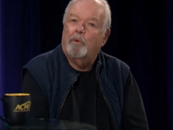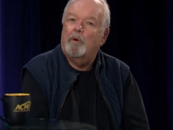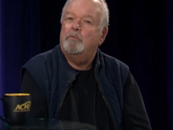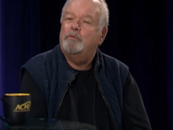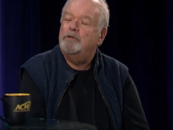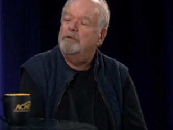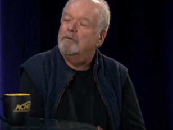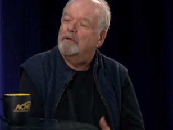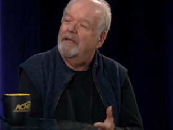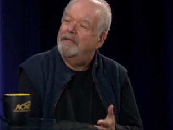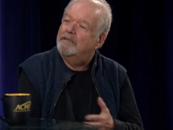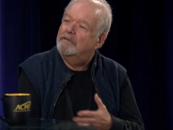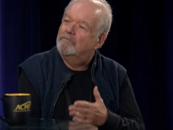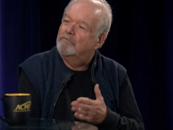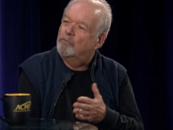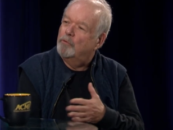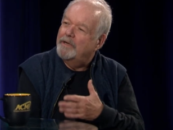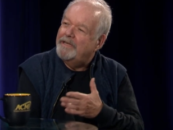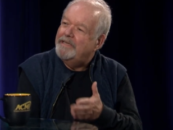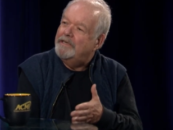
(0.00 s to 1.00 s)
what would you like
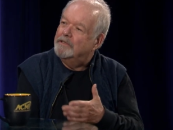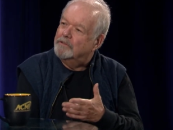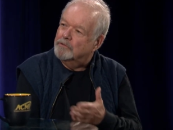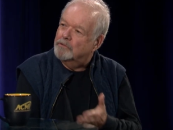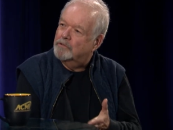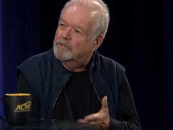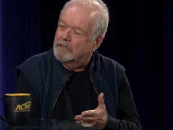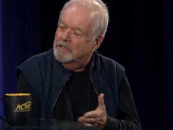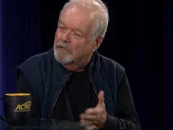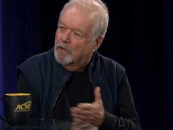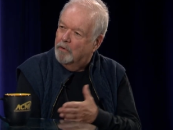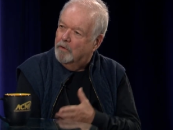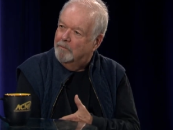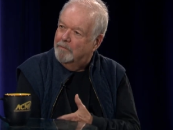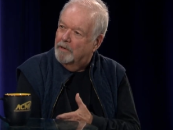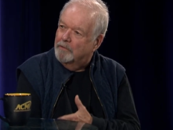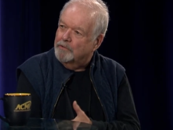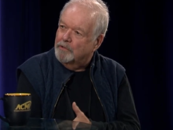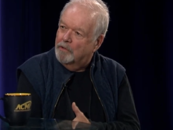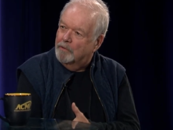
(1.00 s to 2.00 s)
readers to know
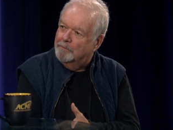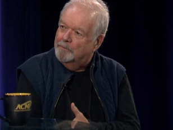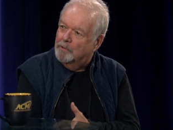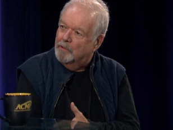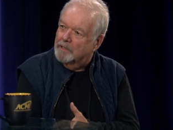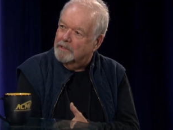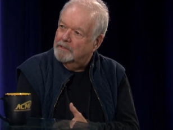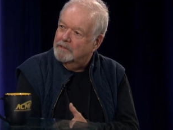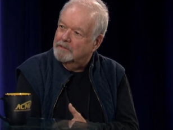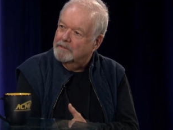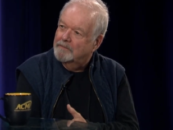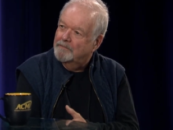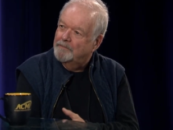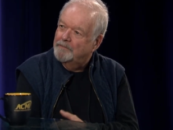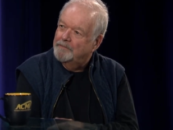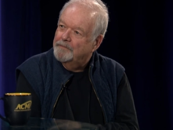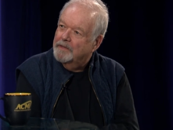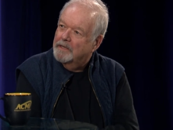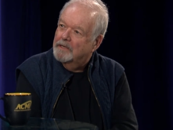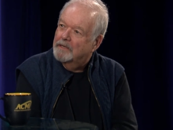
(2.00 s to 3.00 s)
about your book,
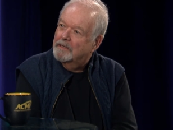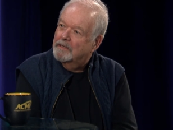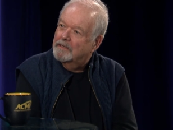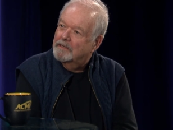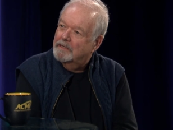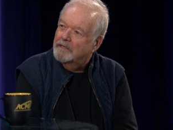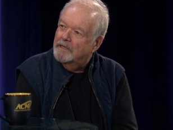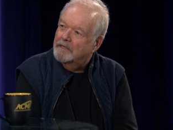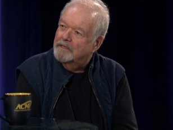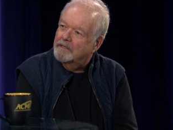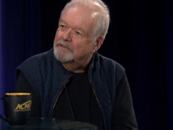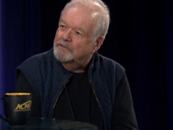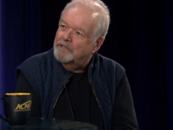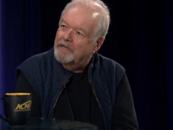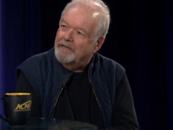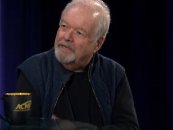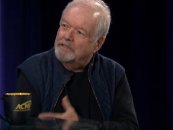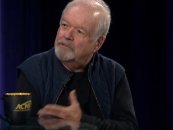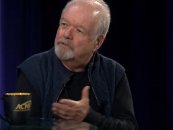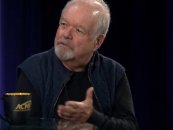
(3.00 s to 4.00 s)
uh,
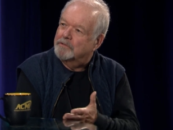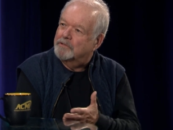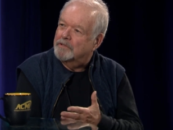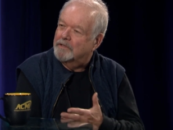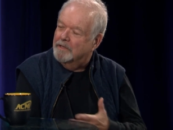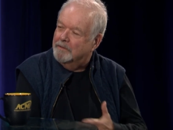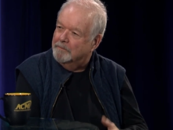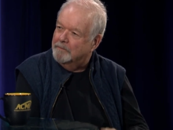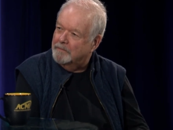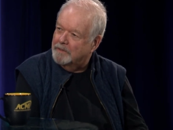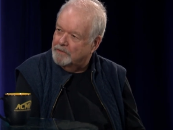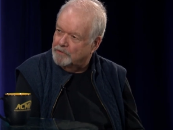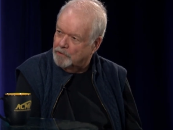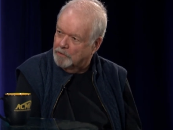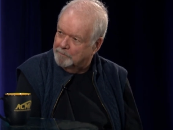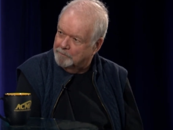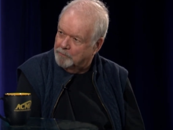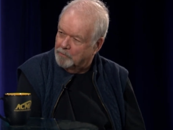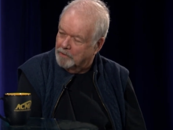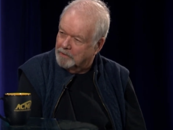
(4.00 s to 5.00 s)
to interest them in
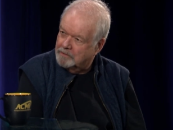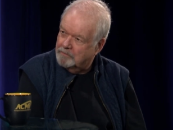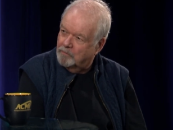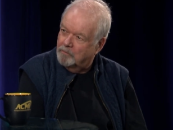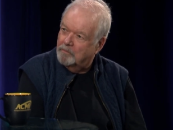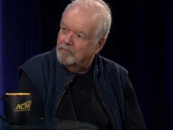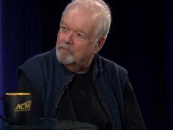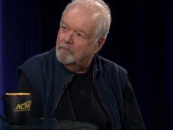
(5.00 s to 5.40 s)
your book?